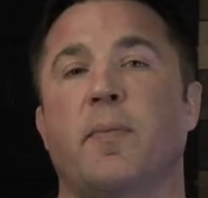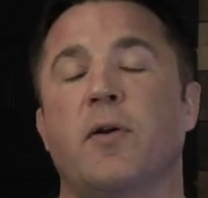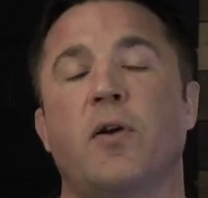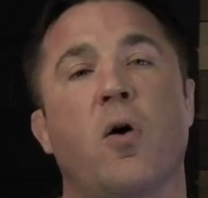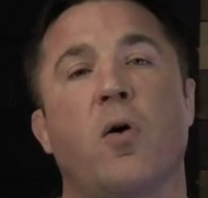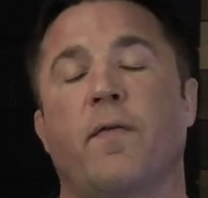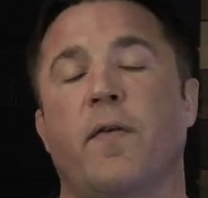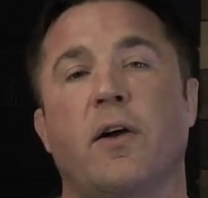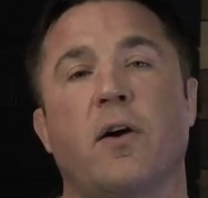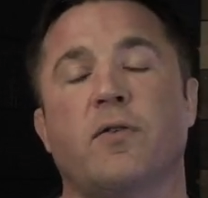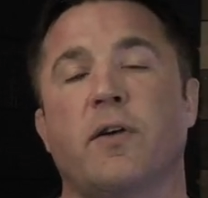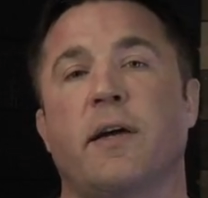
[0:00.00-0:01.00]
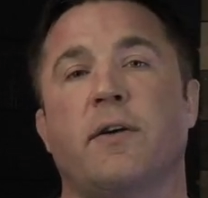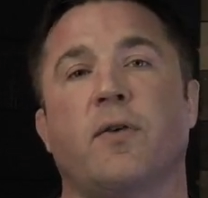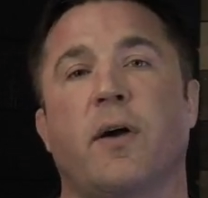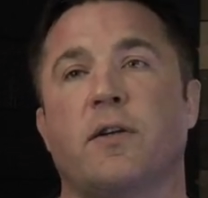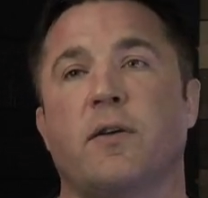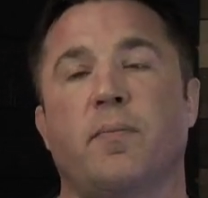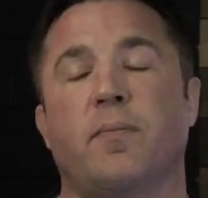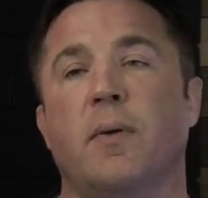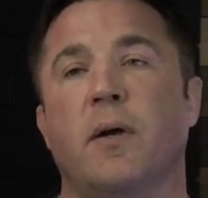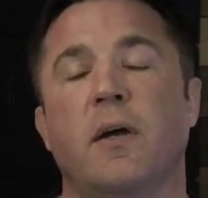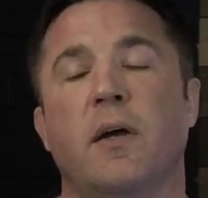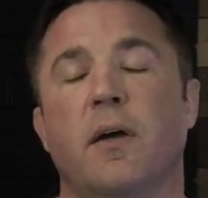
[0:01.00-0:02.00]
But no, if he goes out and tries to
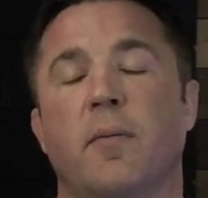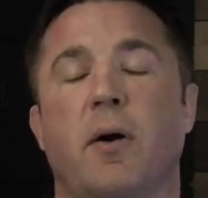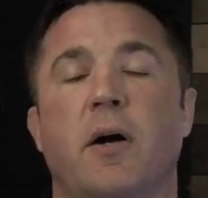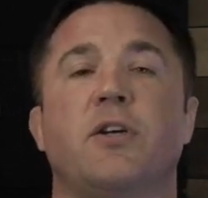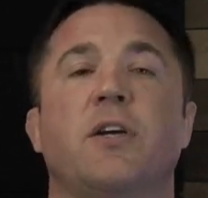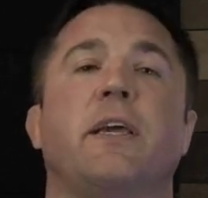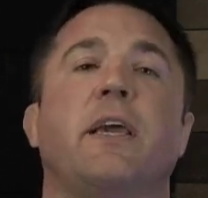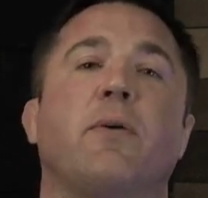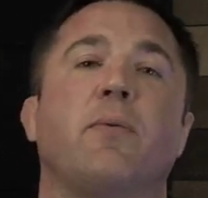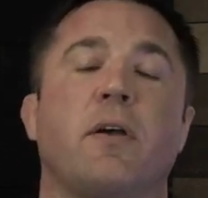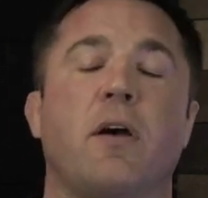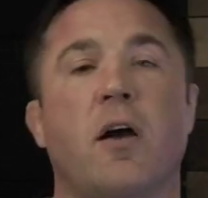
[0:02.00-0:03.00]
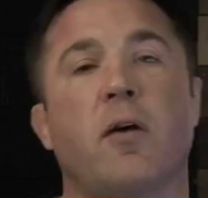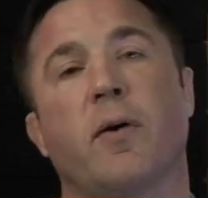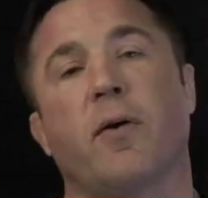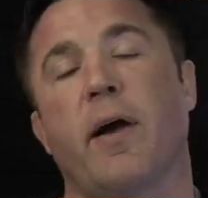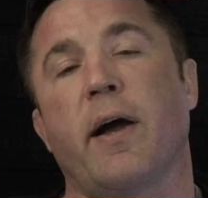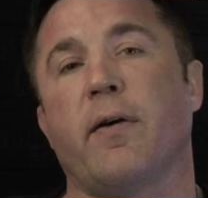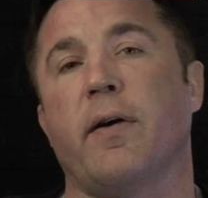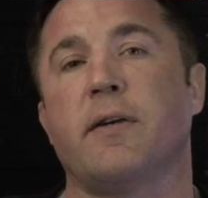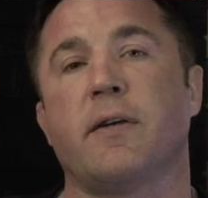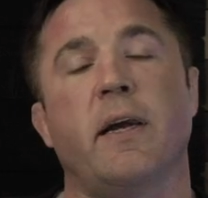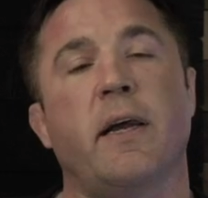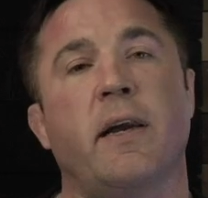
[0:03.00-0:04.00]
punch and kick with Conor McGregor,
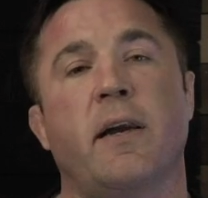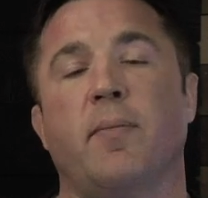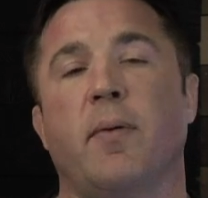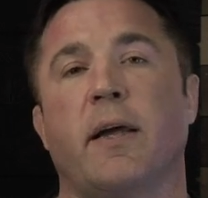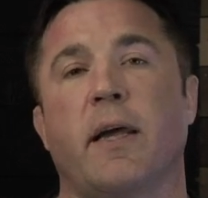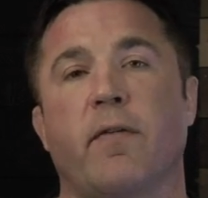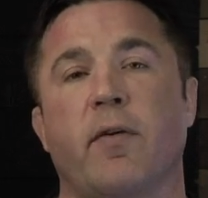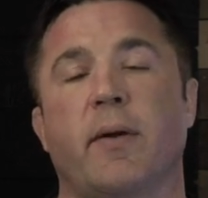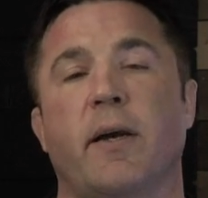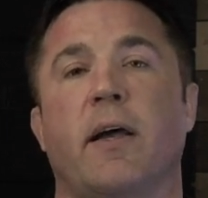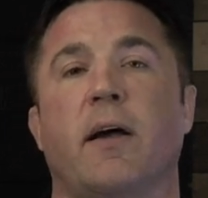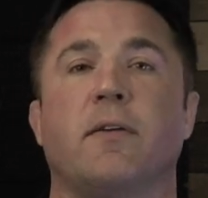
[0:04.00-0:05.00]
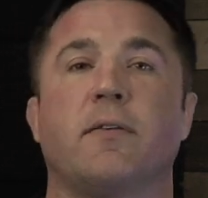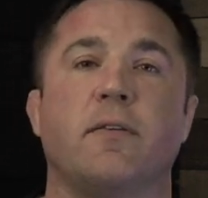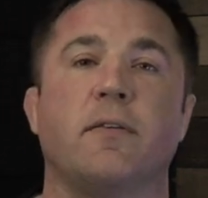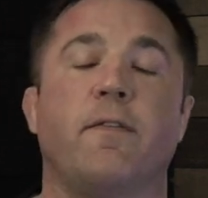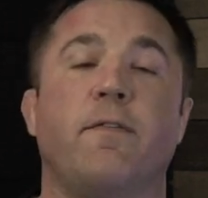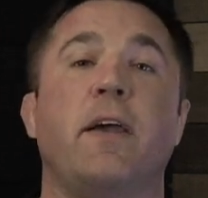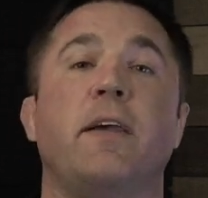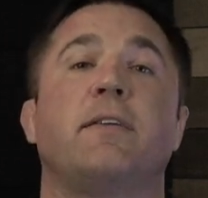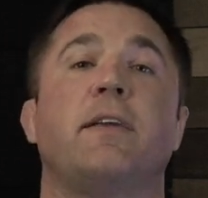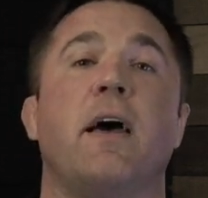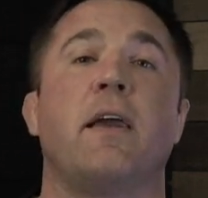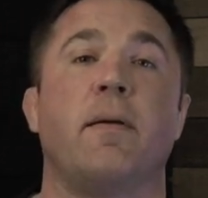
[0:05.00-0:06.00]
he's going to end up like everybody else, face
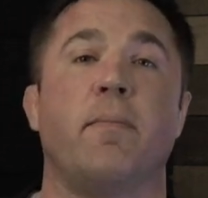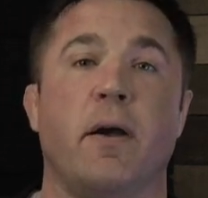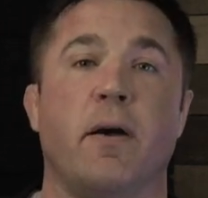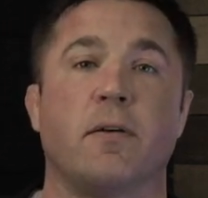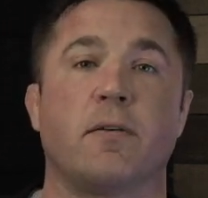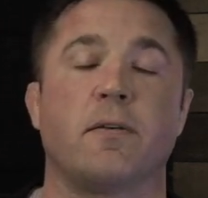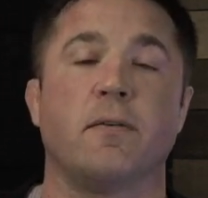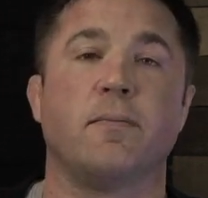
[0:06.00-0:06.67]
down and embarrassed.